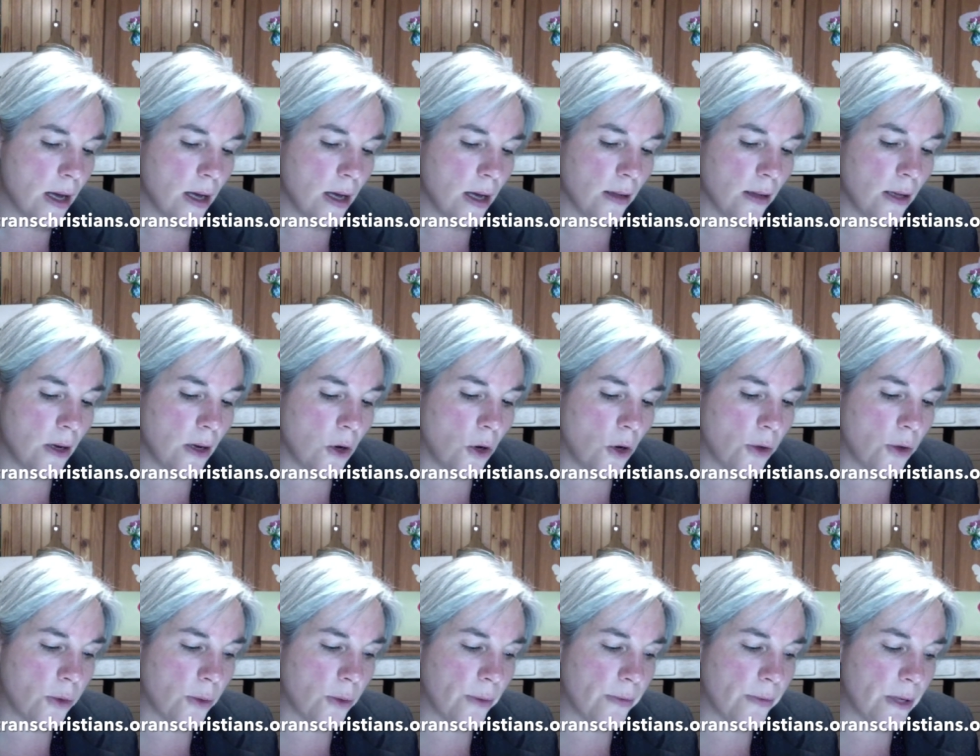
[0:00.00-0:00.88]
The
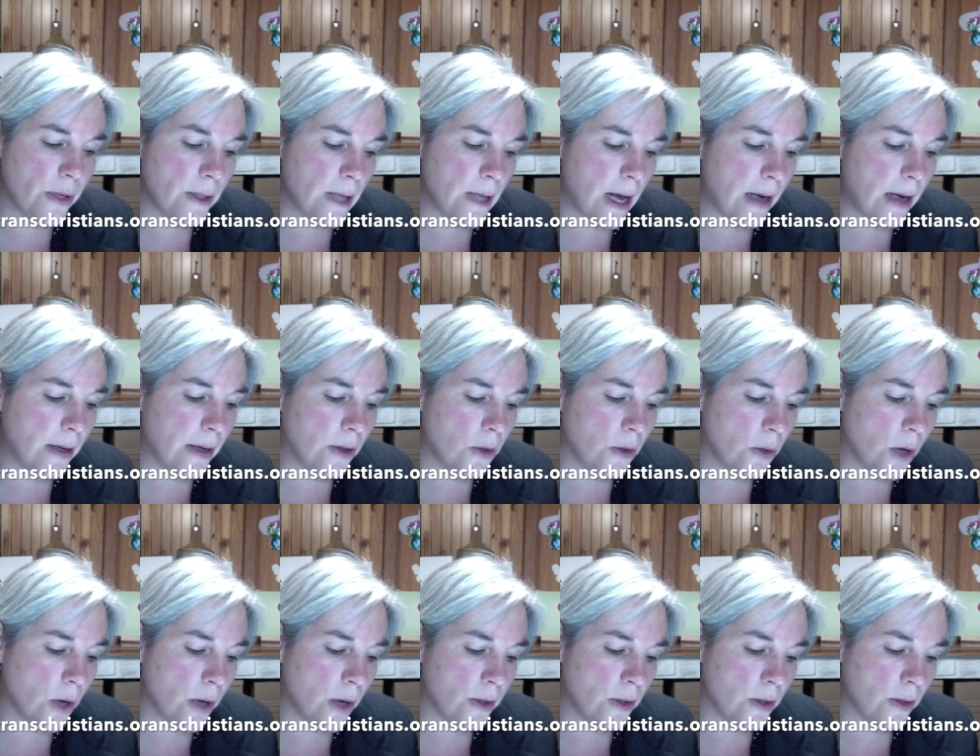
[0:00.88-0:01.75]
author of this article
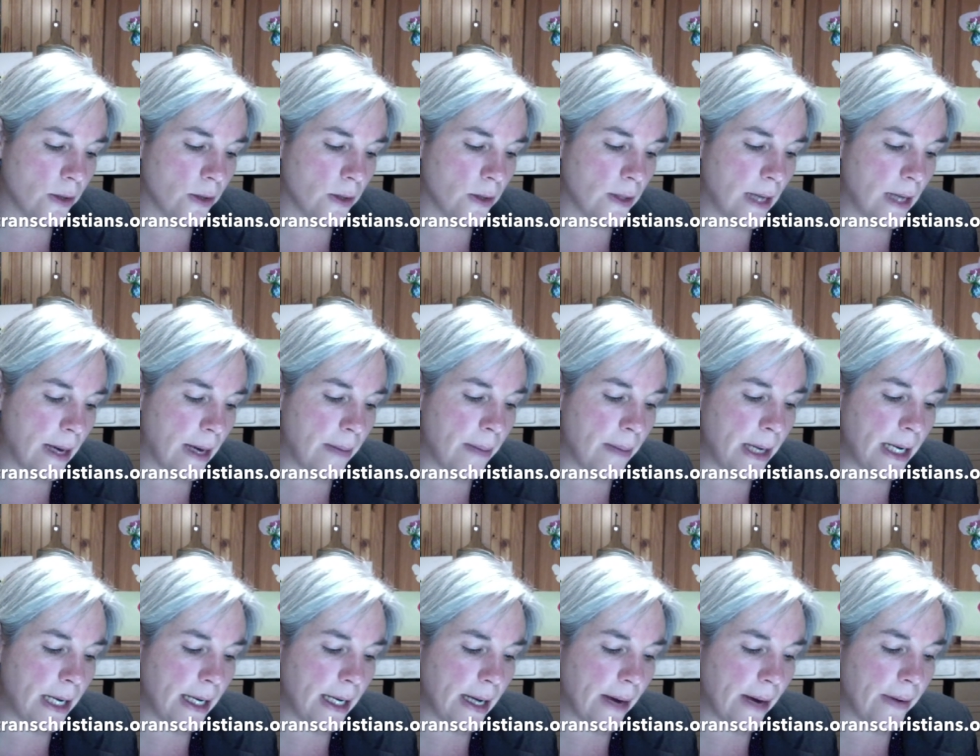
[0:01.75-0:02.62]
goes on to say,
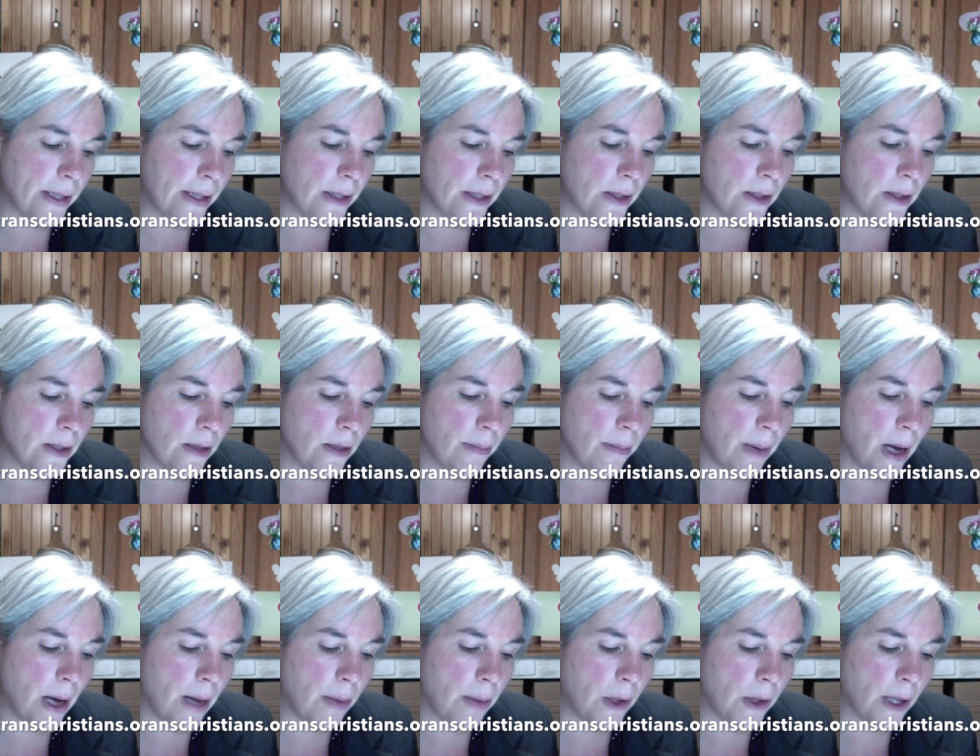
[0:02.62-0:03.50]
"Many characters in the
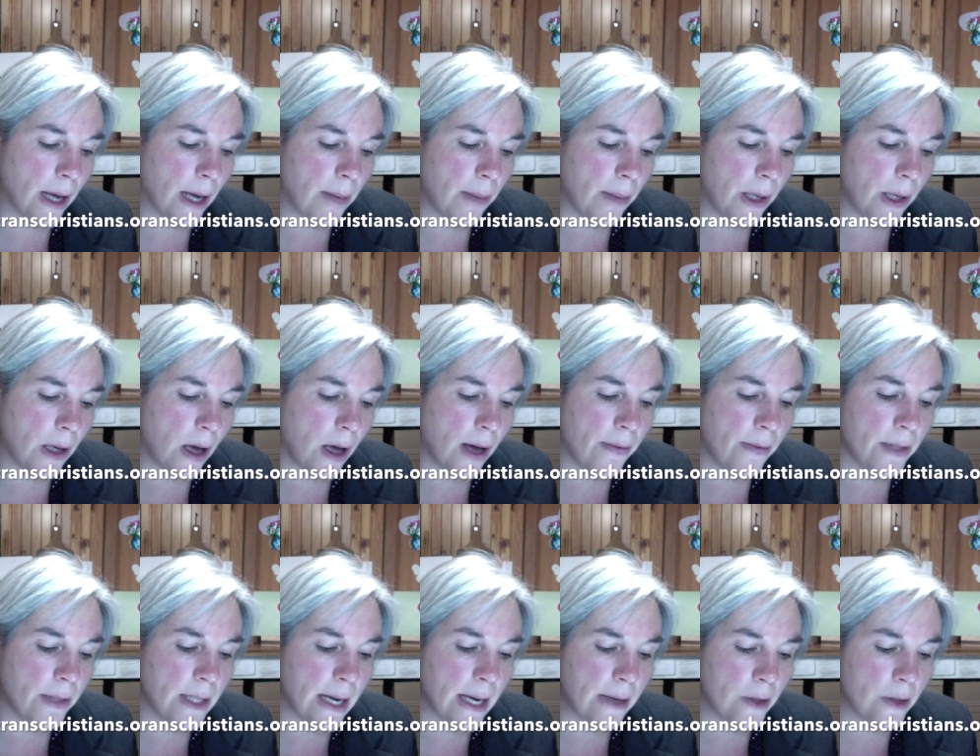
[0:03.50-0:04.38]
Bible come alive
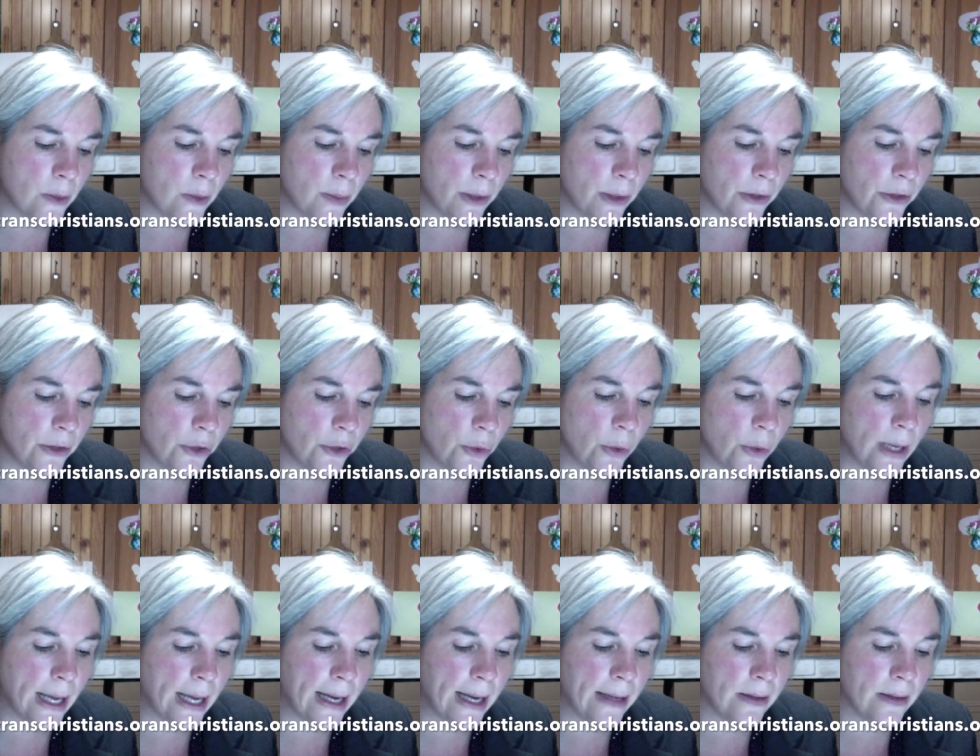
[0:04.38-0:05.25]
as our
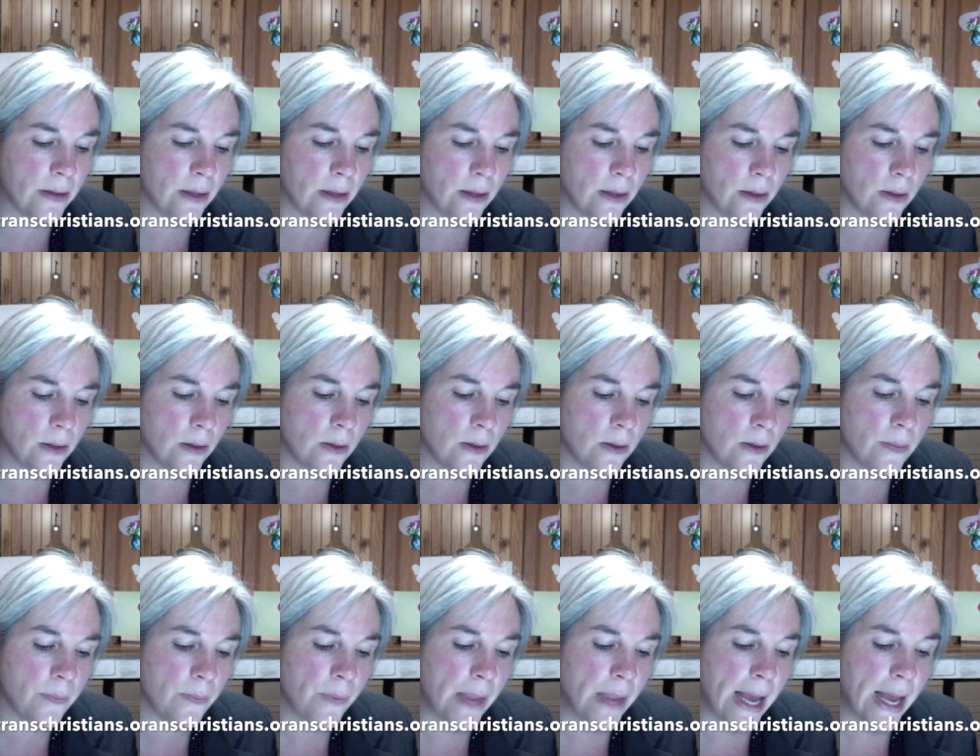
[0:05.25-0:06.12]
spiritual ancestors,
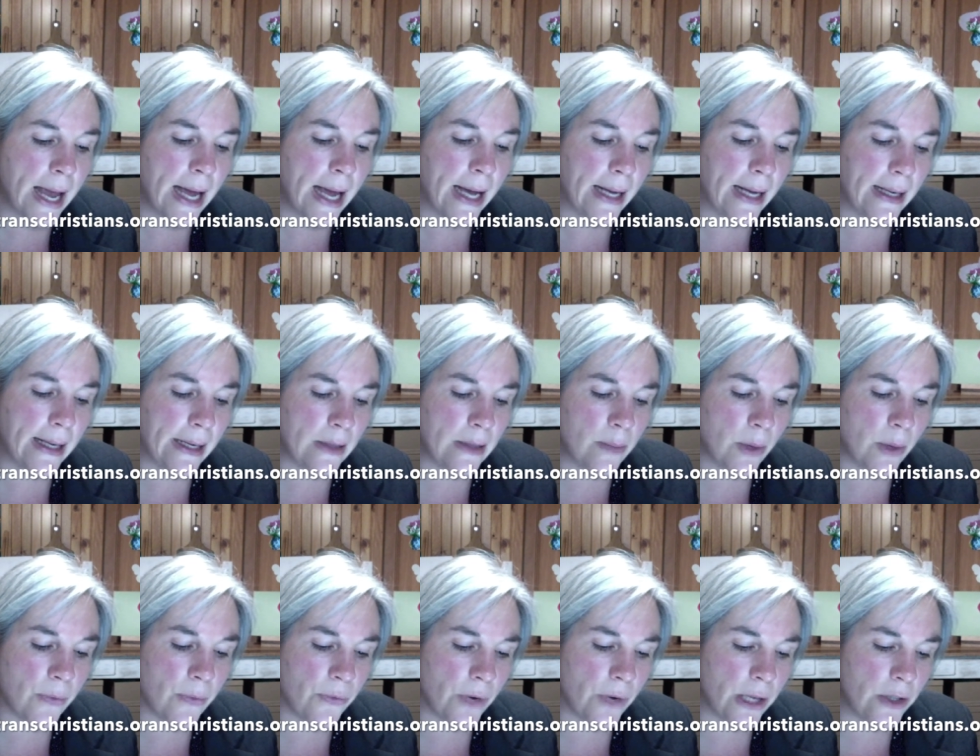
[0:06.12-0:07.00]
and as
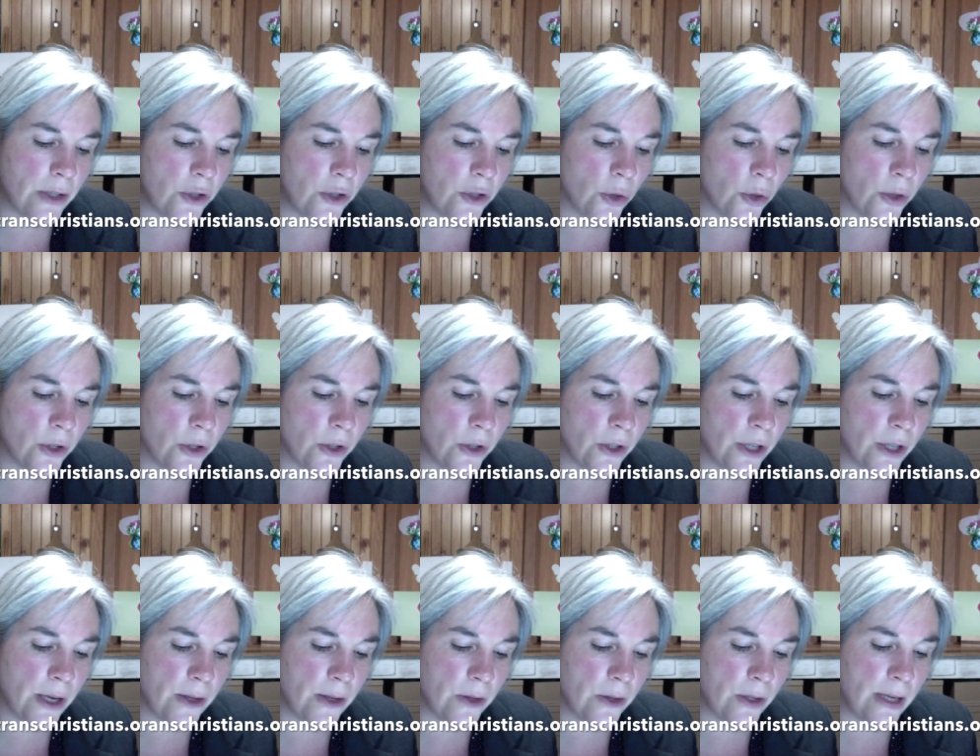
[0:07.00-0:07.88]
my friend George
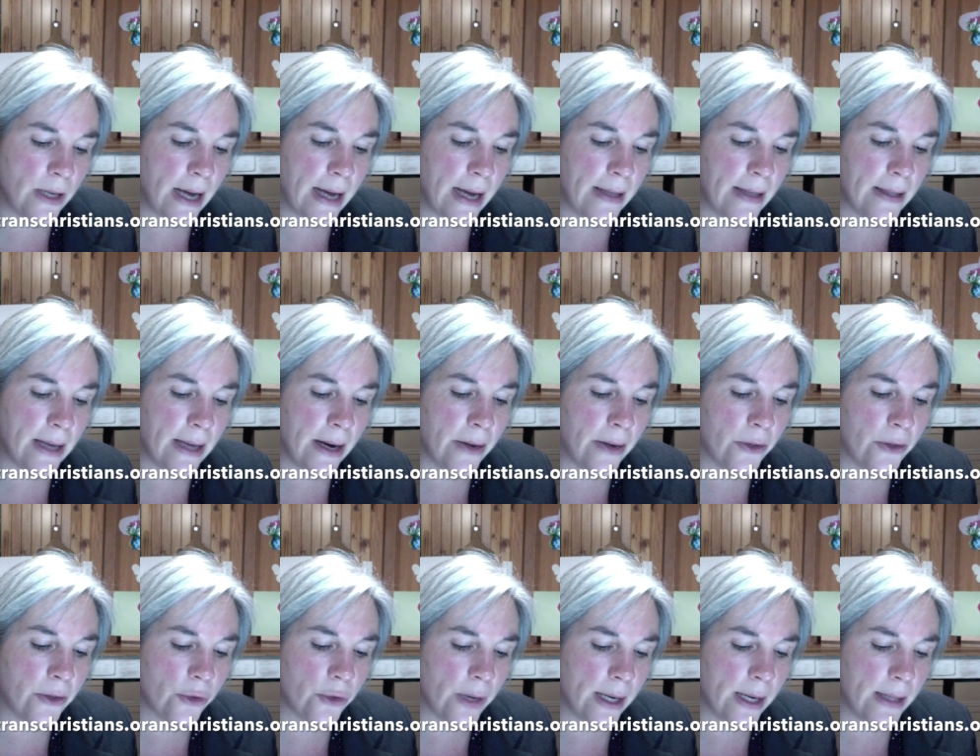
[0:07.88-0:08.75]
suggested, as our
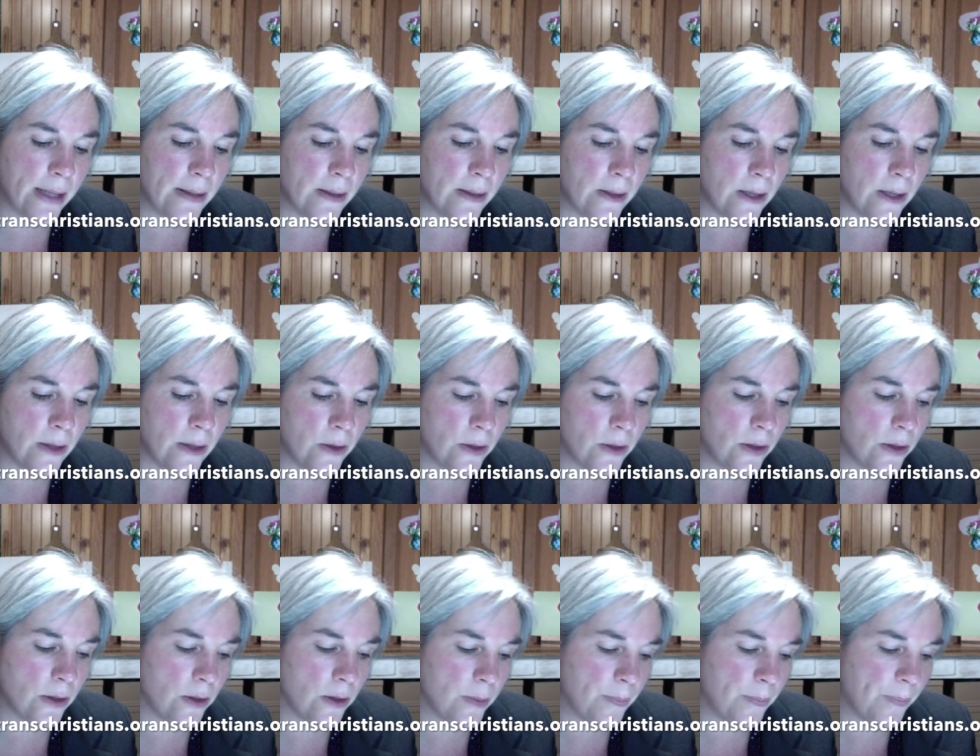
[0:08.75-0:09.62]

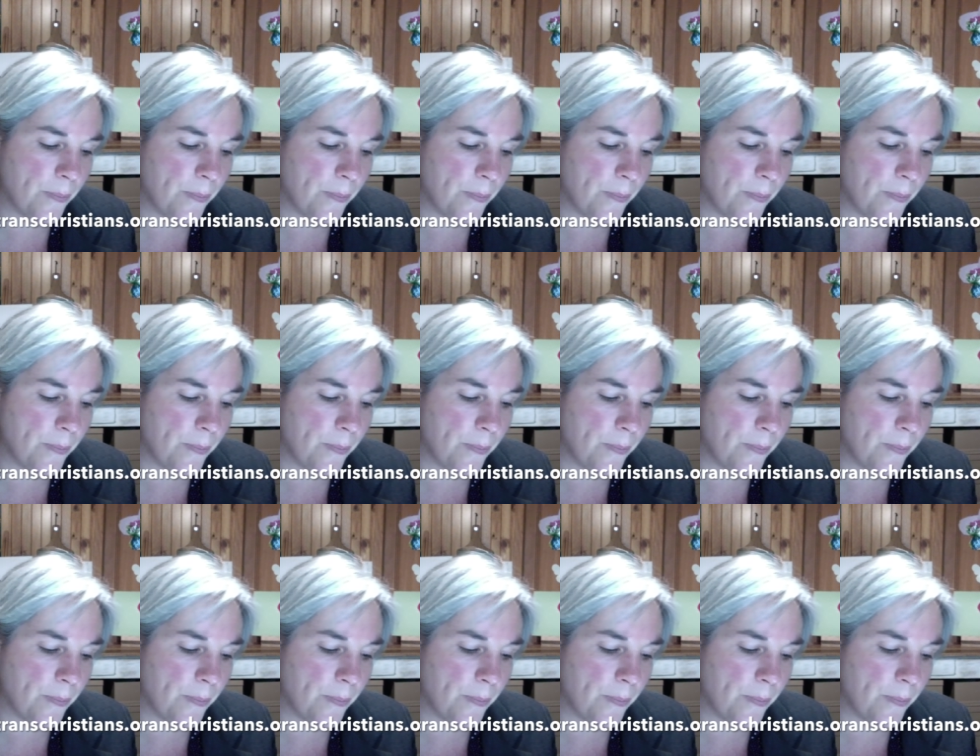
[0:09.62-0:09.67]
transcestors.